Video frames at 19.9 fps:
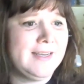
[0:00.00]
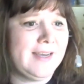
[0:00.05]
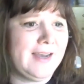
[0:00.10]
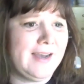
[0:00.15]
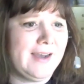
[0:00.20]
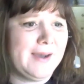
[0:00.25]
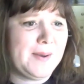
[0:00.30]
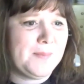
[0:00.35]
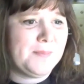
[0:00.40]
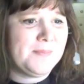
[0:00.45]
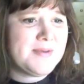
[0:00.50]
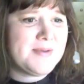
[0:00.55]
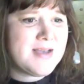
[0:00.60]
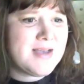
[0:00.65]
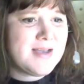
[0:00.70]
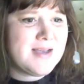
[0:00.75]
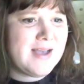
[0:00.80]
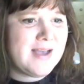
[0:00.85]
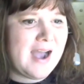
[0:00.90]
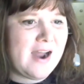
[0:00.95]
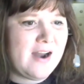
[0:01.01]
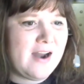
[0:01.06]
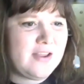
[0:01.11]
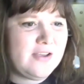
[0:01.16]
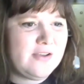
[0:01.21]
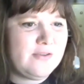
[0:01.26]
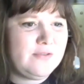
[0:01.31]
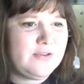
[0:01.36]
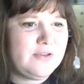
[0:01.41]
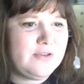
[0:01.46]
Um, how do
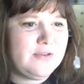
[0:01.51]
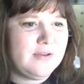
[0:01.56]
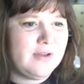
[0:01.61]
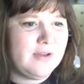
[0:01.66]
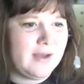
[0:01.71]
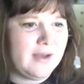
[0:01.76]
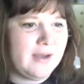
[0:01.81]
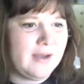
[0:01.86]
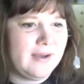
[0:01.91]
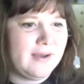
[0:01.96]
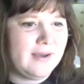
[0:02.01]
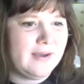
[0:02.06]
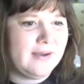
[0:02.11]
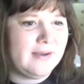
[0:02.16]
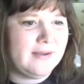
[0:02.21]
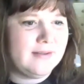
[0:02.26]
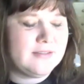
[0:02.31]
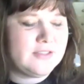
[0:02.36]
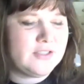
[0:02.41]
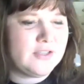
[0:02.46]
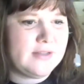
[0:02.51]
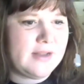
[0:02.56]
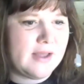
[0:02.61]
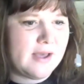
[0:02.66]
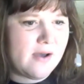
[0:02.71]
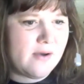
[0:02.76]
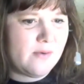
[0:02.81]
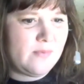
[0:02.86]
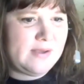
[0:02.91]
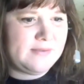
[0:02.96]
you? Uh, so
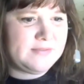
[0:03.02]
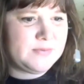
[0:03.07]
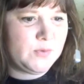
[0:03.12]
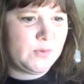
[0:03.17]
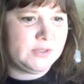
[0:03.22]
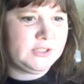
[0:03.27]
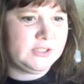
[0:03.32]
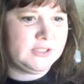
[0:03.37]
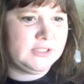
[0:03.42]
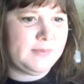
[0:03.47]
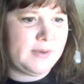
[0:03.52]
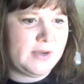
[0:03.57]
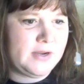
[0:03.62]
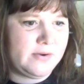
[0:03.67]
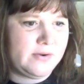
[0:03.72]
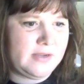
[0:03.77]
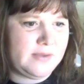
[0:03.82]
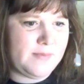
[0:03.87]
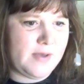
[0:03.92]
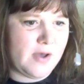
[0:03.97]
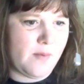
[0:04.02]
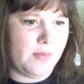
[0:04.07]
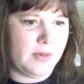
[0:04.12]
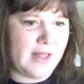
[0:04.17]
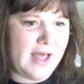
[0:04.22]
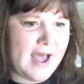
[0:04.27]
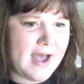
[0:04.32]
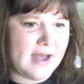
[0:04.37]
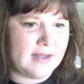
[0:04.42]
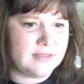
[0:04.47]
now we have some questions about your email
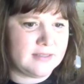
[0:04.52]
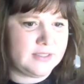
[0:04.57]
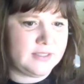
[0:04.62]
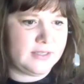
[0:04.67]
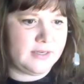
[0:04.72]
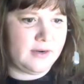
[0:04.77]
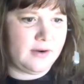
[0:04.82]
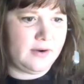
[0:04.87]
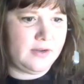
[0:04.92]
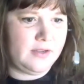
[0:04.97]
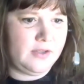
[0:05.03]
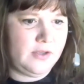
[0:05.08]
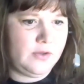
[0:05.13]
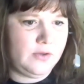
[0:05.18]
blast. Are yes.